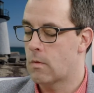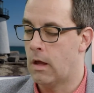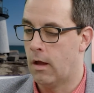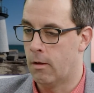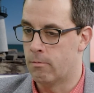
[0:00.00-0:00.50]

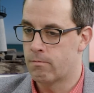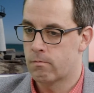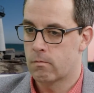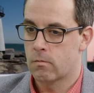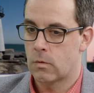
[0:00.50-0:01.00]
um,
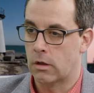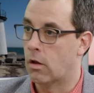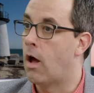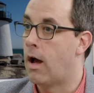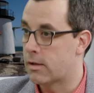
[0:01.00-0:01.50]

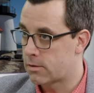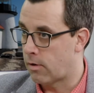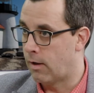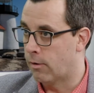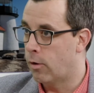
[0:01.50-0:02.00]
loss for
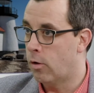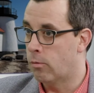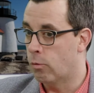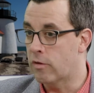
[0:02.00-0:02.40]
Island Home.